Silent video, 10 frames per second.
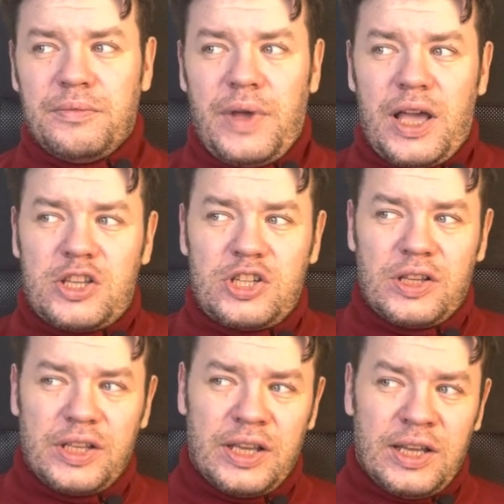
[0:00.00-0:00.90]

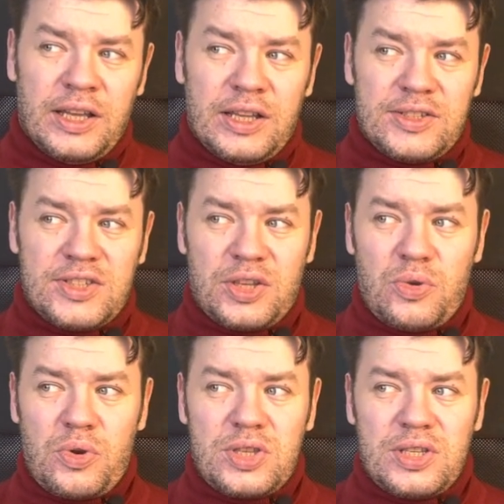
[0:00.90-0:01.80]
actually
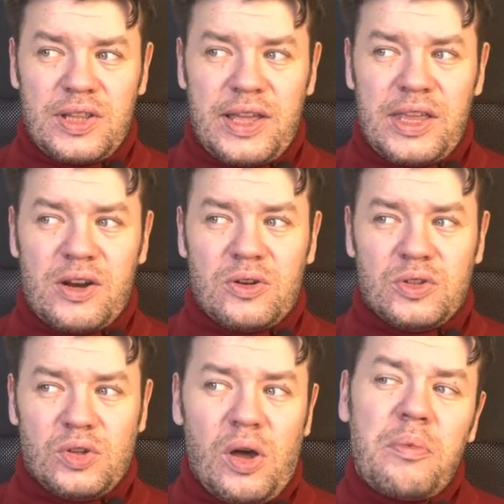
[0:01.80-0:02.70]
security layer
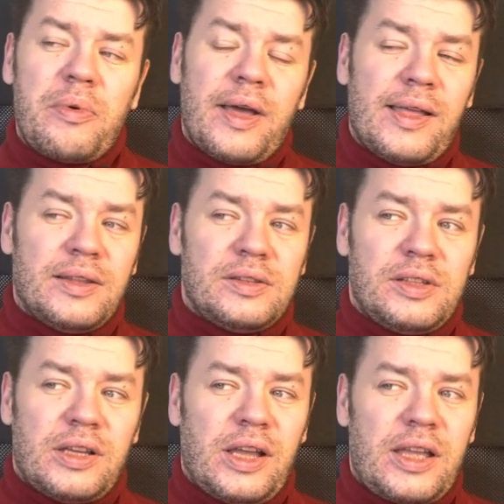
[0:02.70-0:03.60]
on top, and
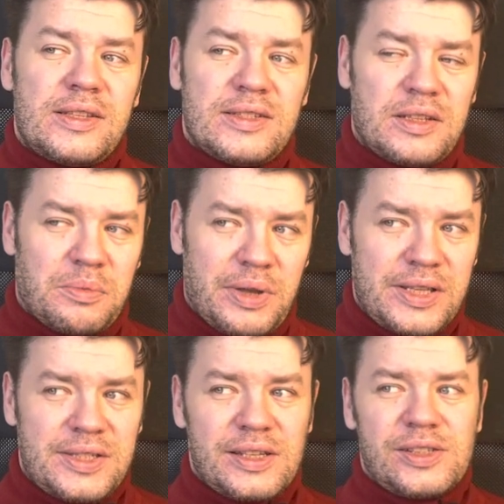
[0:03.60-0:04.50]
it's the
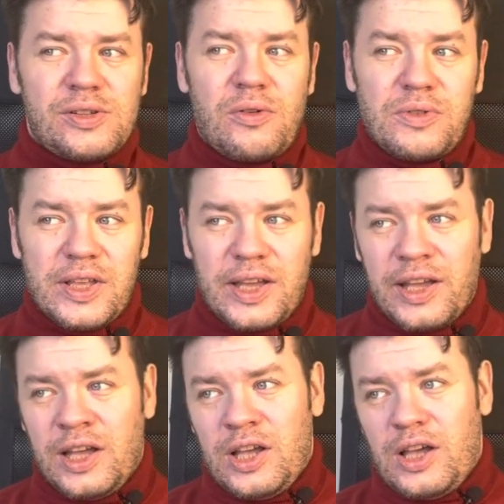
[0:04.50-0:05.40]
basics of the
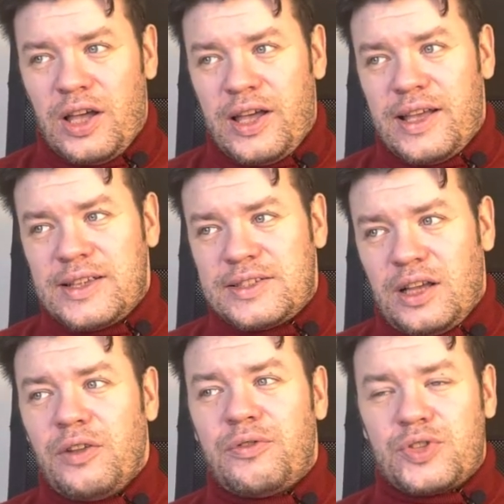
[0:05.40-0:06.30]

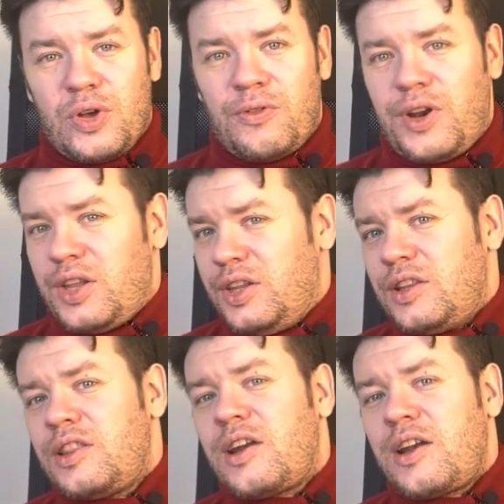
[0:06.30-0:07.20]
self-sovereign
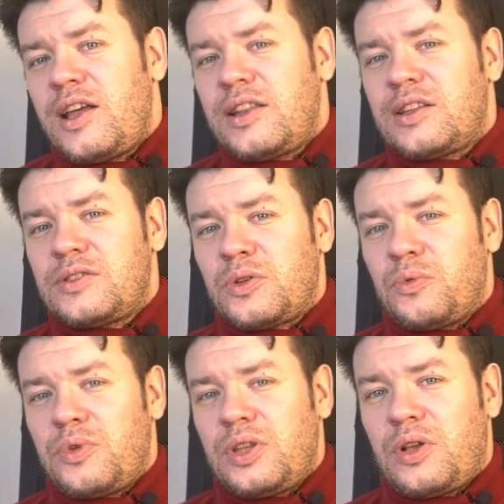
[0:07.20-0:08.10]
internet. So
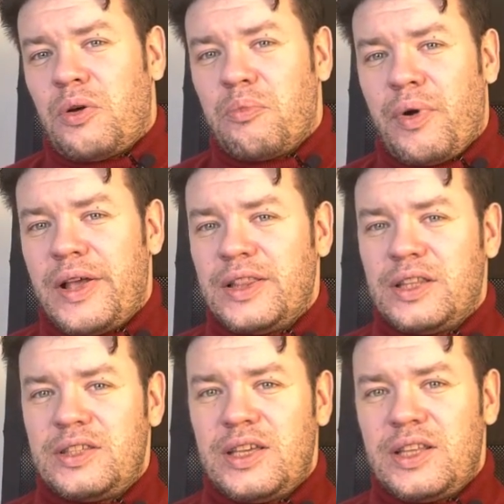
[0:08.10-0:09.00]
we combine the
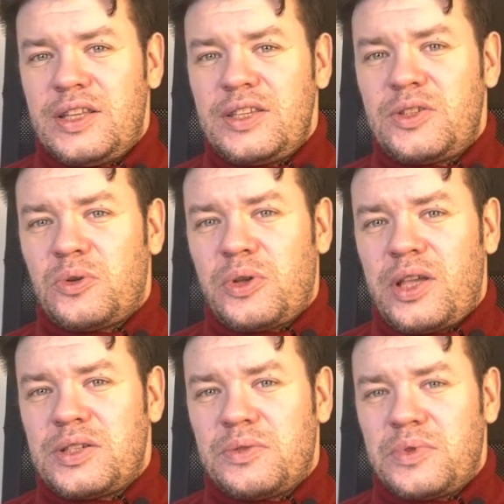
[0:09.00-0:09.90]
DIDs
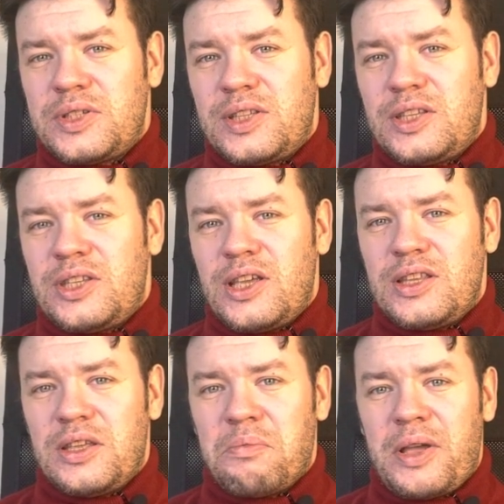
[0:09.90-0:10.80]
together with the
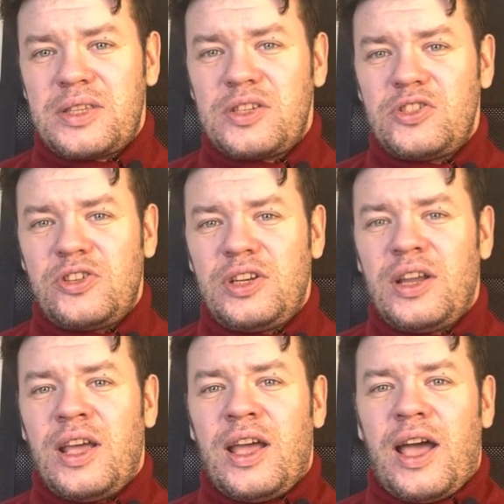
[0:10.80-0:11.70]
DID messaging,
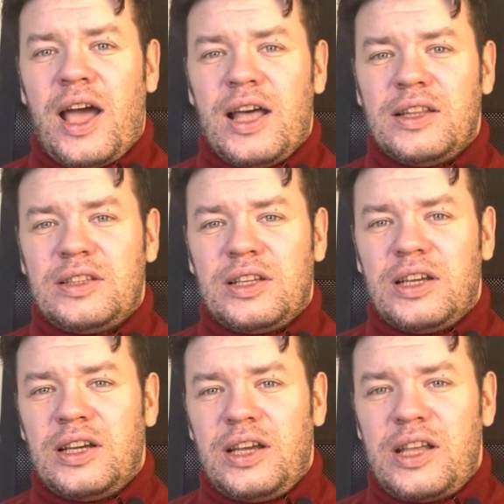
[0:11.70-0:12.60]
and
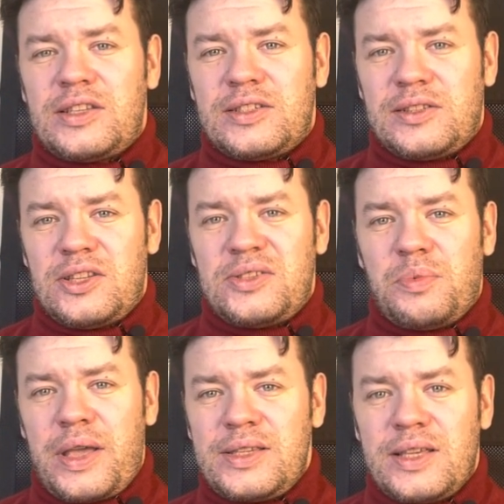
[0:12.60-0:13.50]
it's these
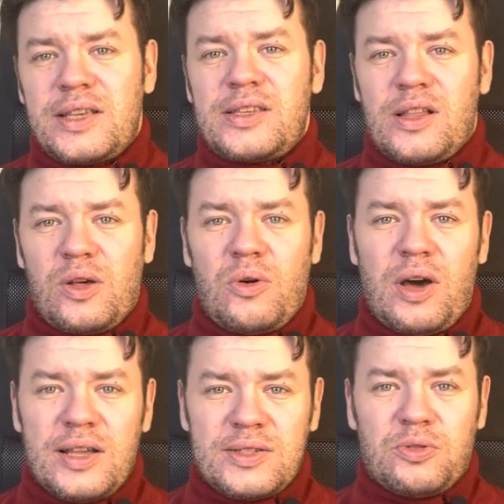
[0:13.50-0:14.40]
basics allow
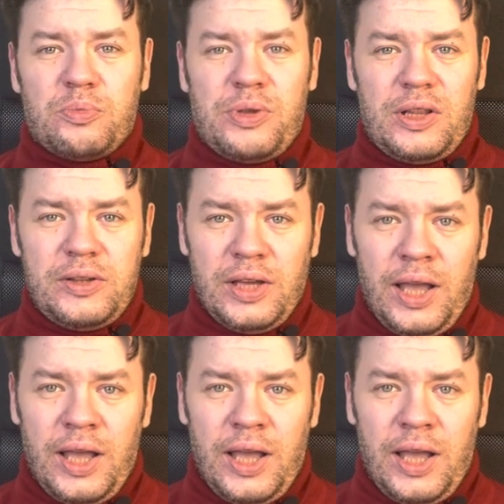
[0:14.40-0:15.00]
us to build